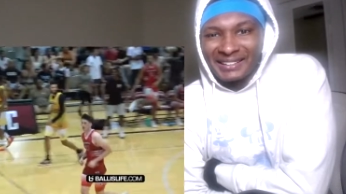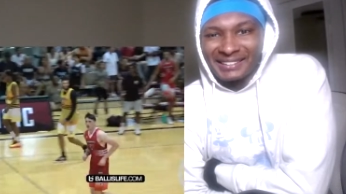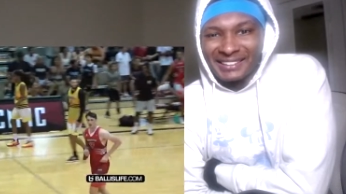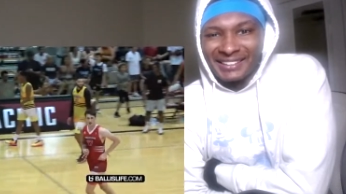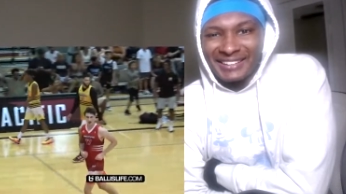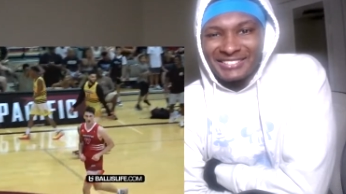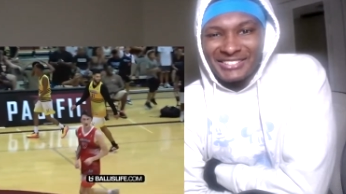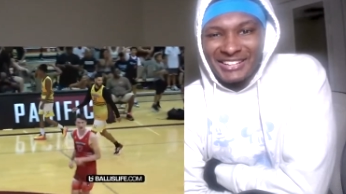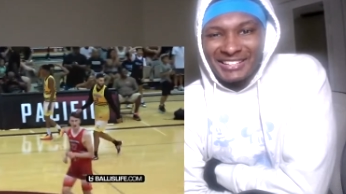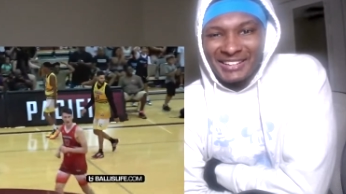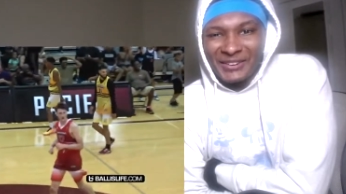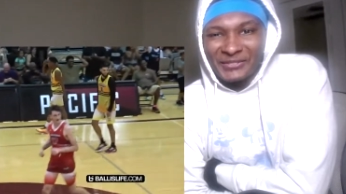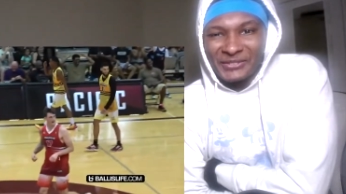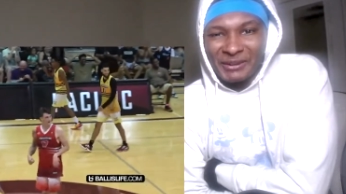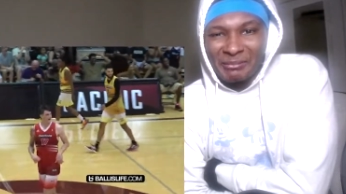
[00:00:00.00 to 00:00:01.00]
there. He tried to
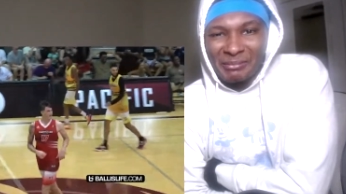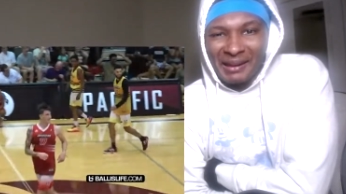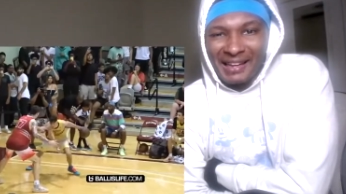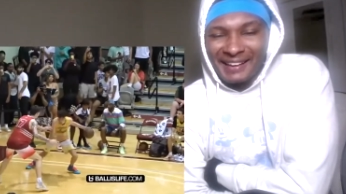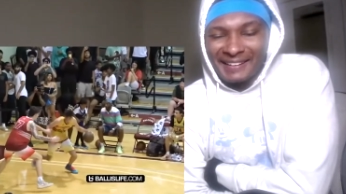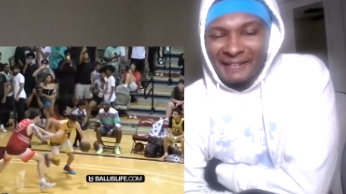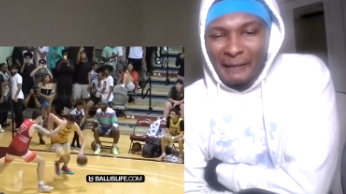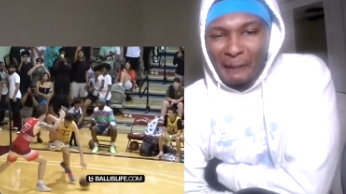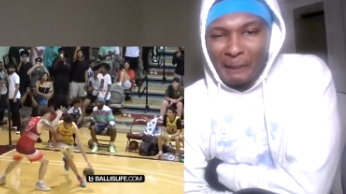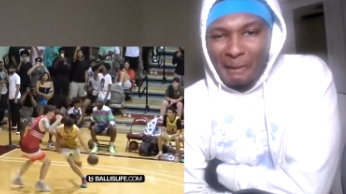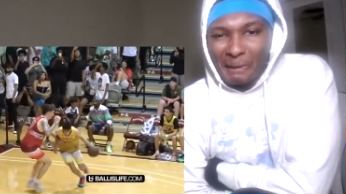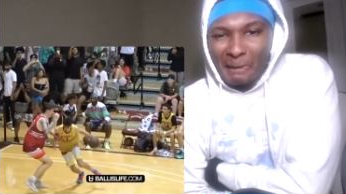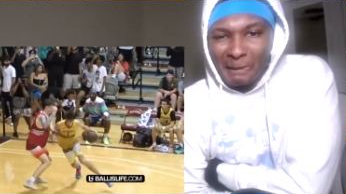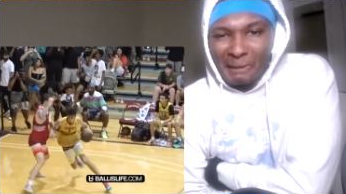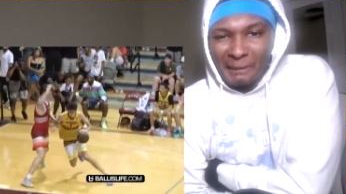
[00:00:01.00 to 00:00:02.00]
go for the block.
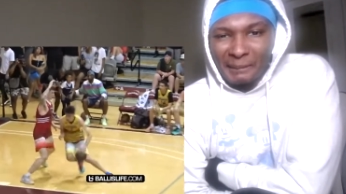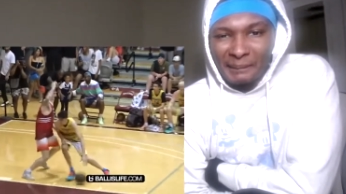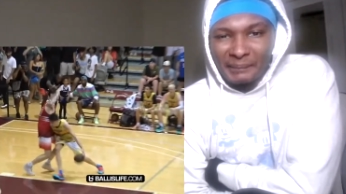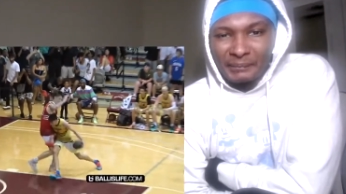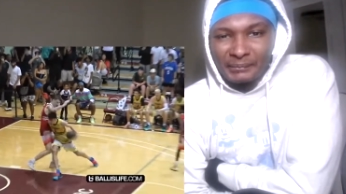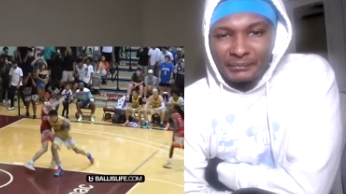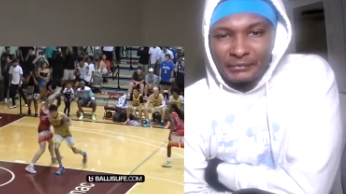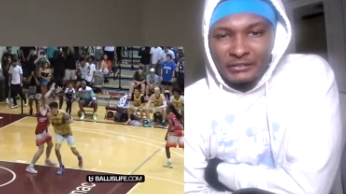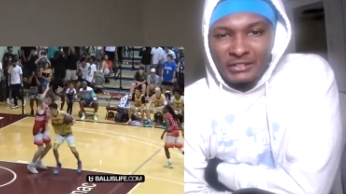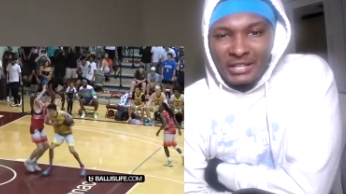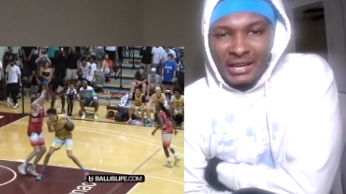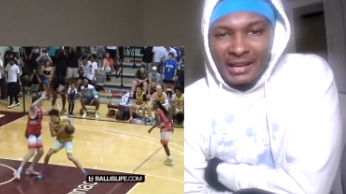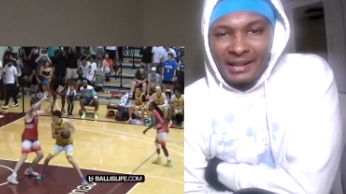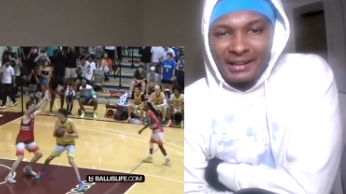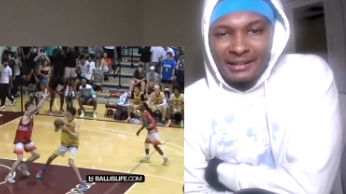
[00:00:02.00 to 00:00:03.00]

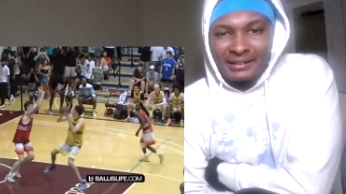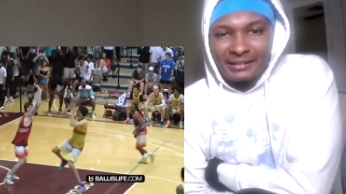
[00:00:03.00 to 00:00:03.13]
Chet.